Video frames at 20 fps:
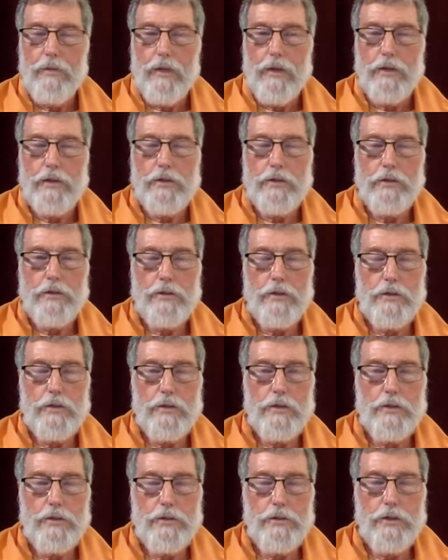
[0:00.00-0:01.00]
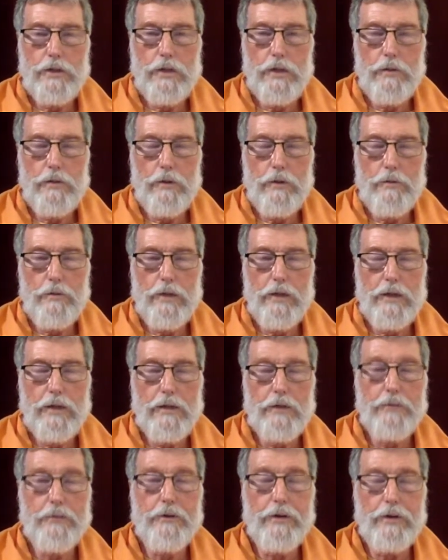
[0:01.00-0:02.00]
A student's duty will be
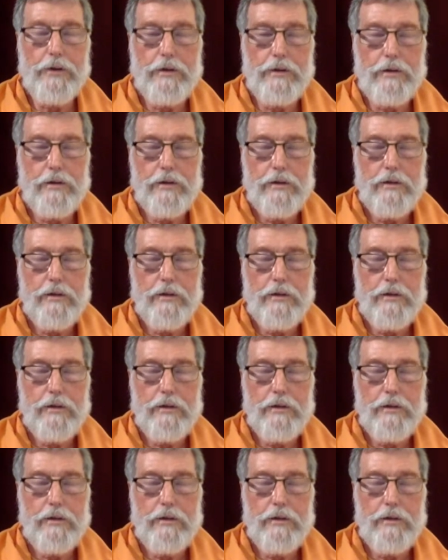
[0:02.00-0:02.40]
different.